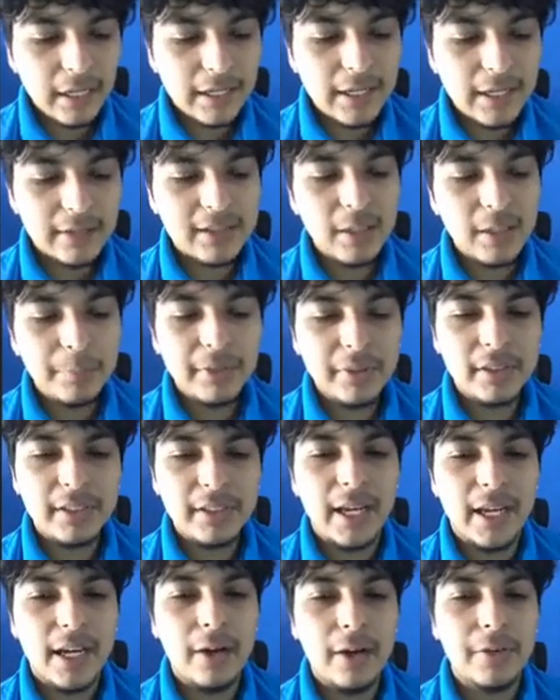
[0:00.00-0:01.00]
Now, typically
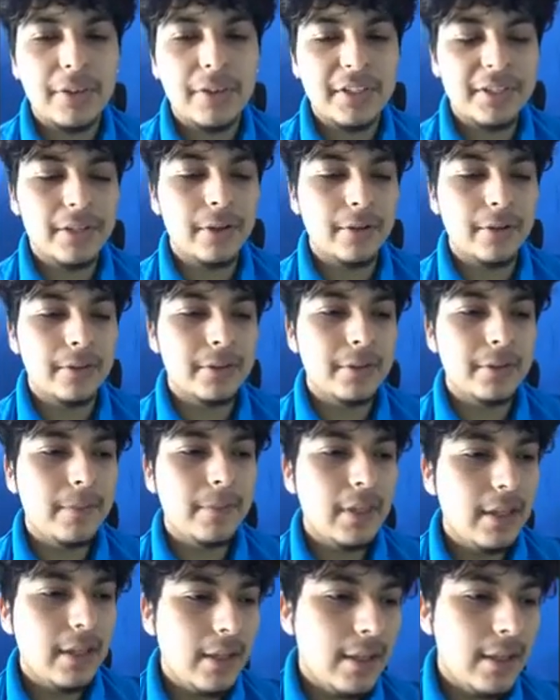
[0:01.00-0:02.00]
how this goes
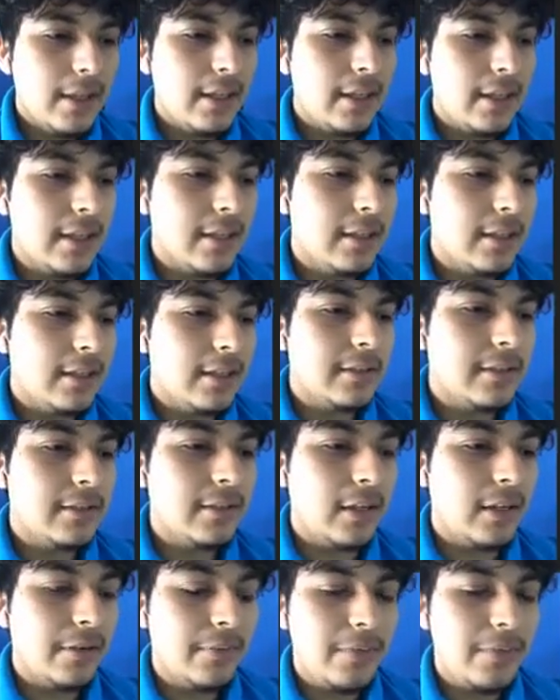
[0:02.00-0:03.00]
is
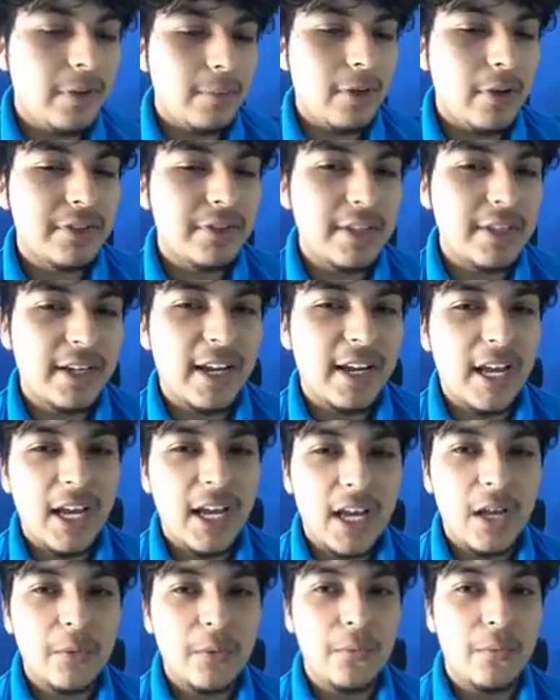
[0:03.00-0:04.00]
a female is going to
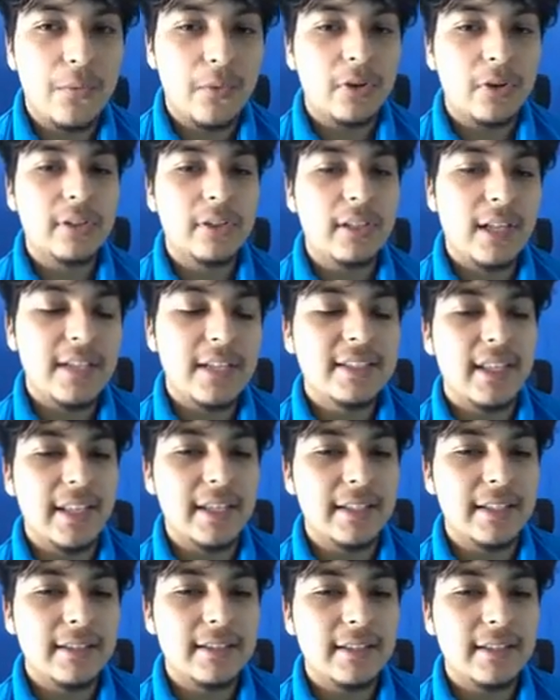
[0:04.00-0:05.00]
have fertilized
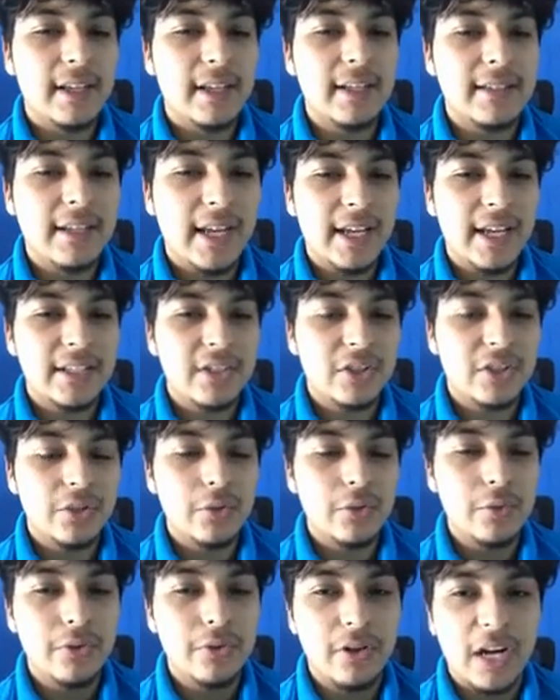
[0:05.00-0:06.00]
eggs attached
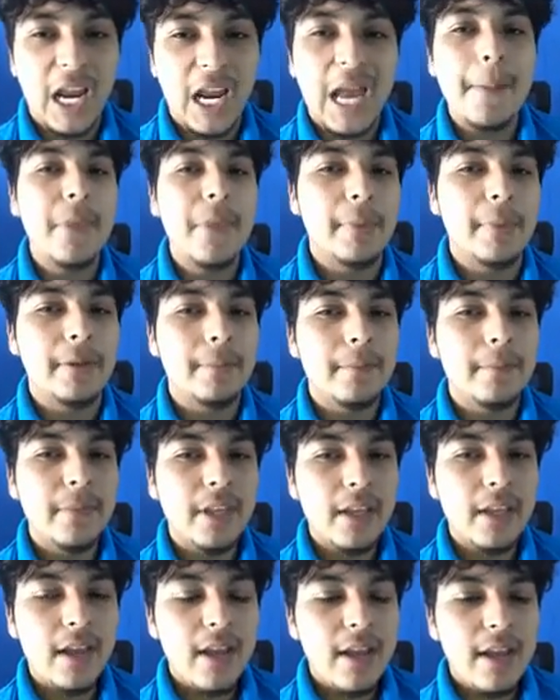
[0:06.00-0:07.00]
to their abdomen.
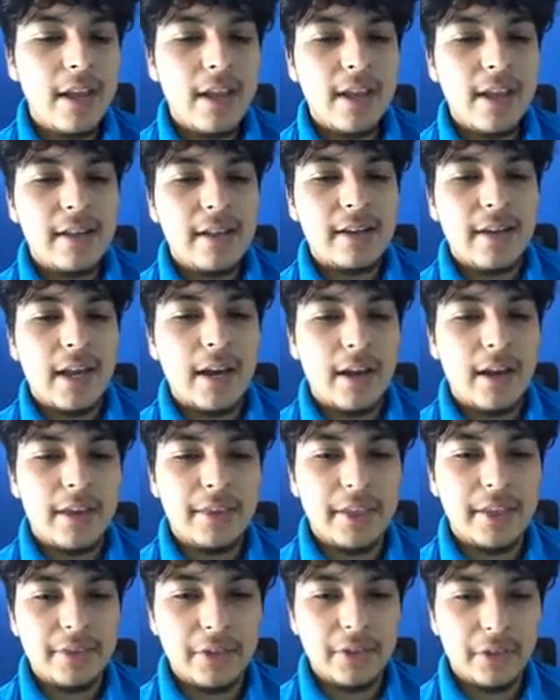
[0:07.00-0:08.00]
Now,
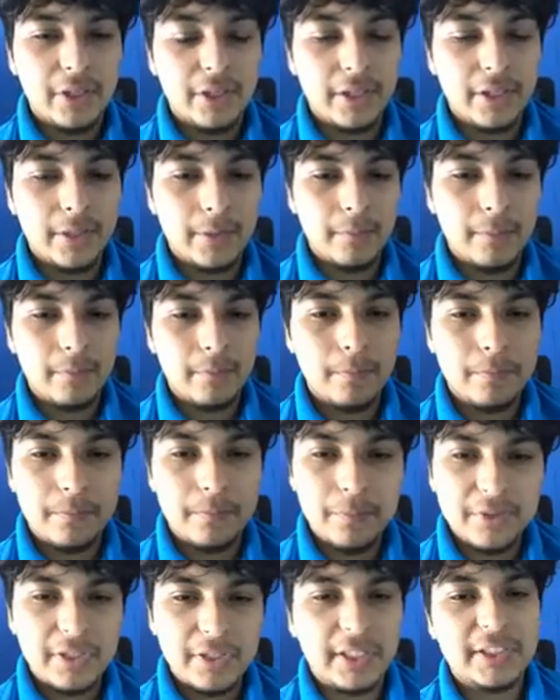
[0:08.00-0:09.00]
and then they're going to
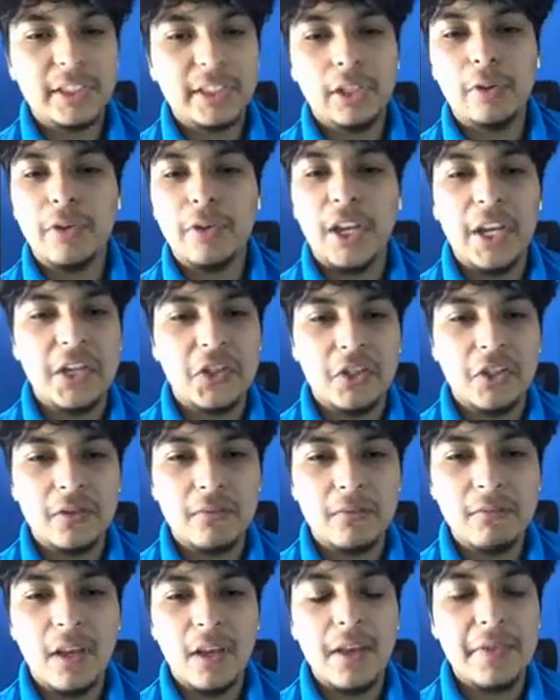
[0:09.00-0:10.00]
select the
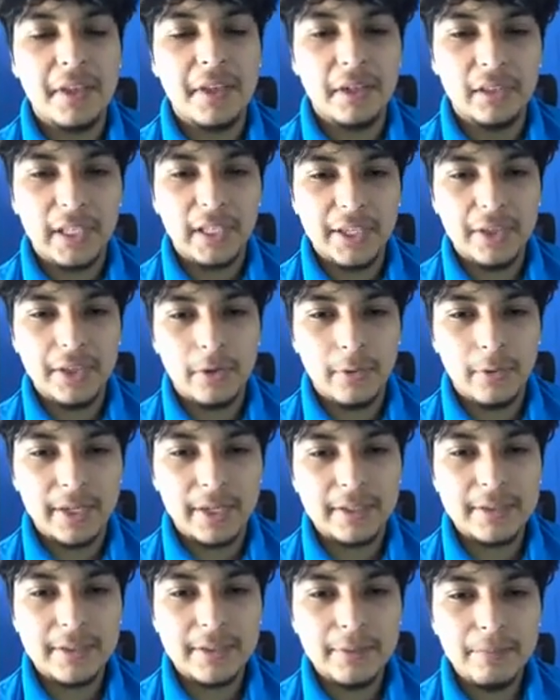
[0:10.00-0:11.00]
location and then lay their
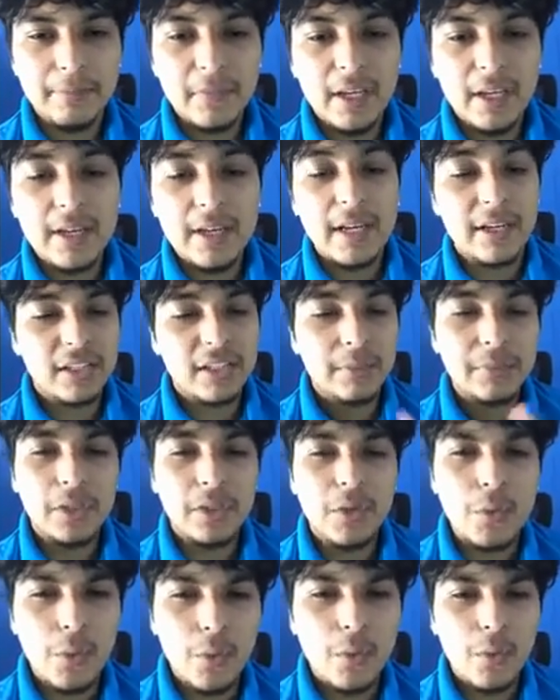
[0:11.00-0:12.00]
eggs. Now,
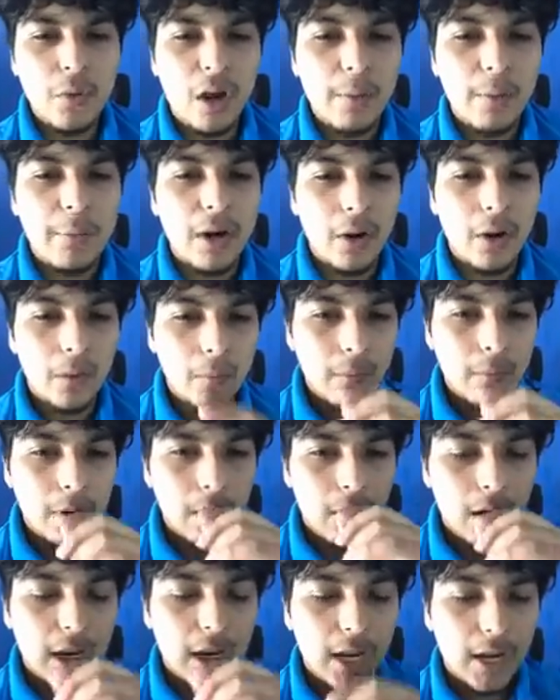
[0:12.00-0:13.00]
something cool about
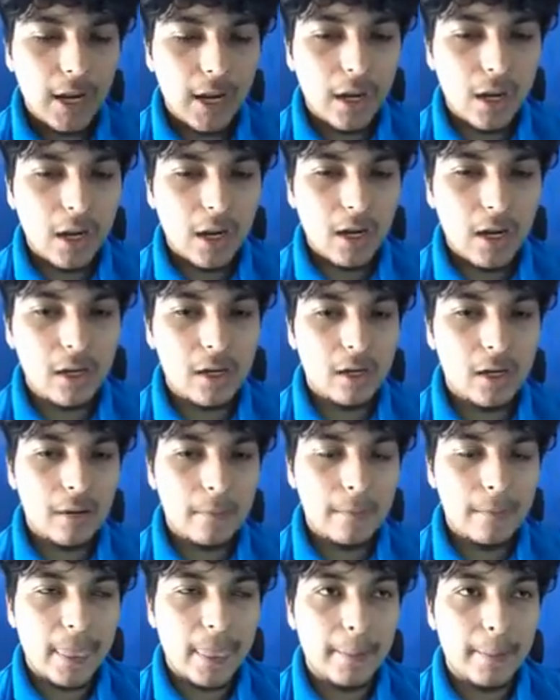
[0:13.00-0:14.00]

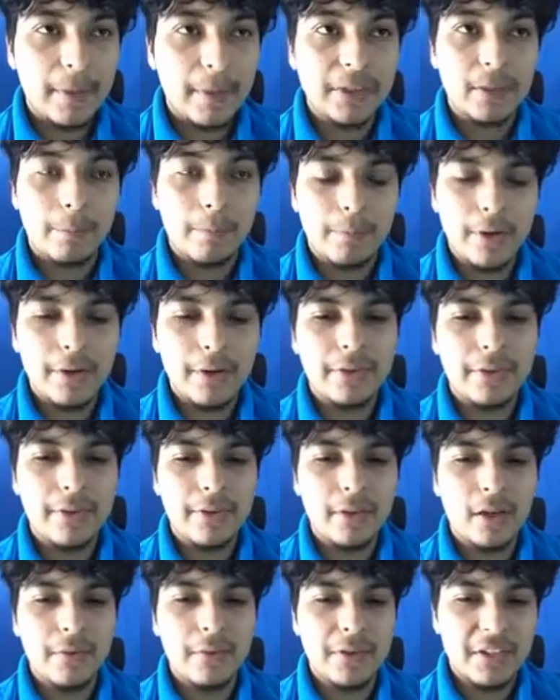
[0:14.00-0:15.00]
about the birth
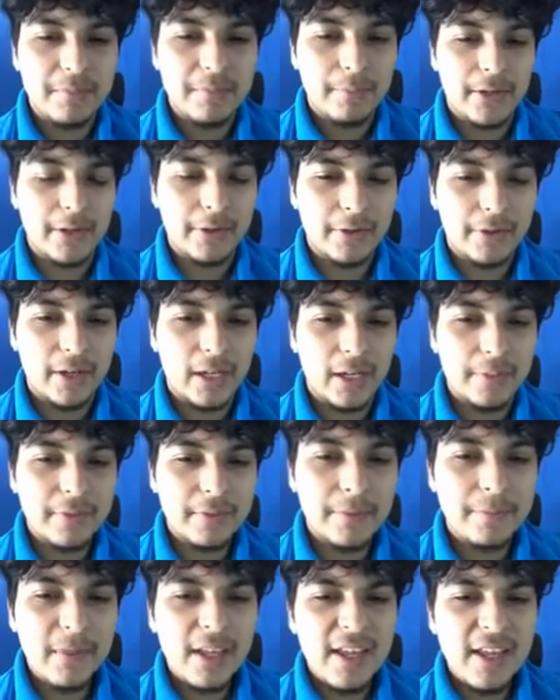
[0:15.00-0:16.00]
of the spider
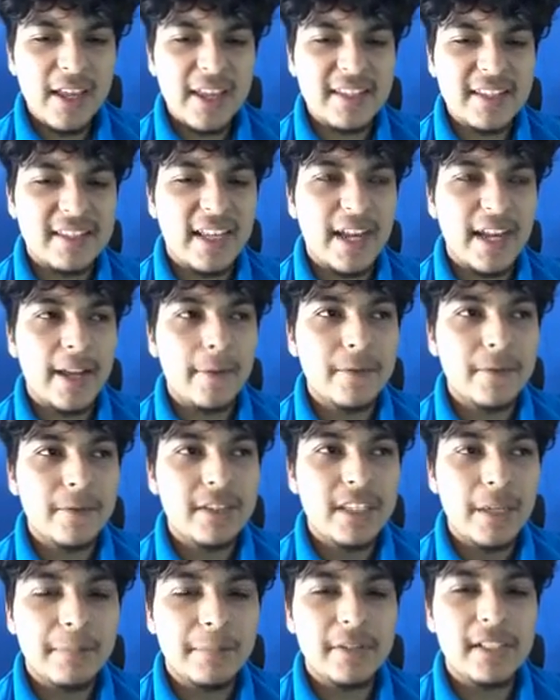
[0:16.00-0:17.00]
crabs is that
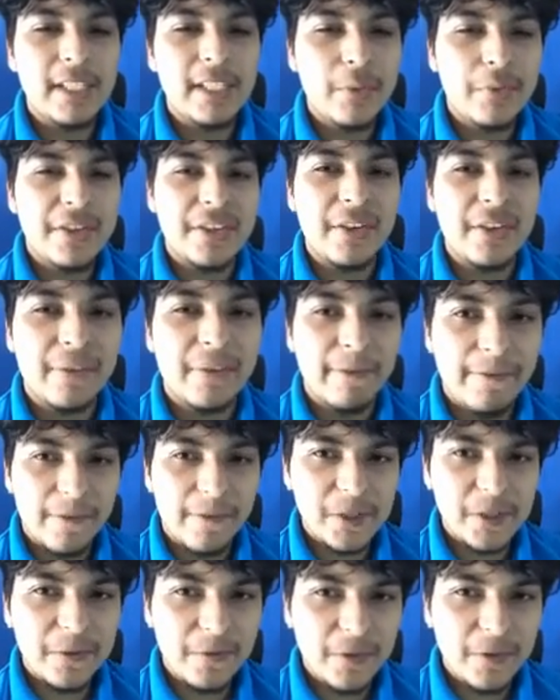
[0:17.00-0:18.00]
typically within the
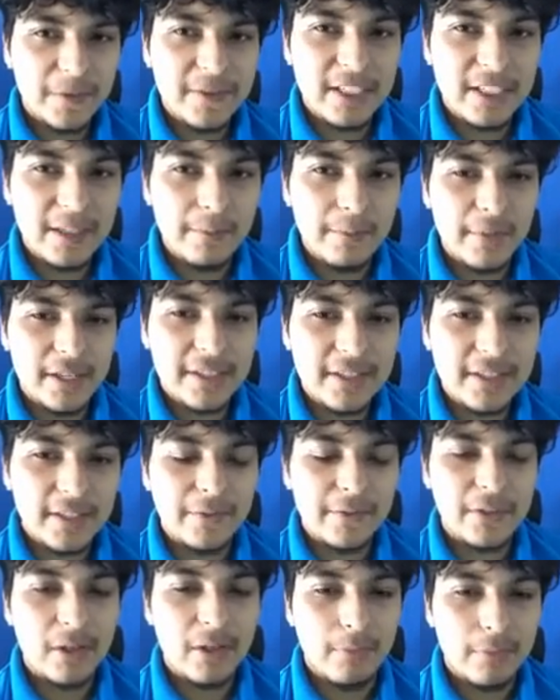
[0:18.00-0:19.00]
first 15 minutes of their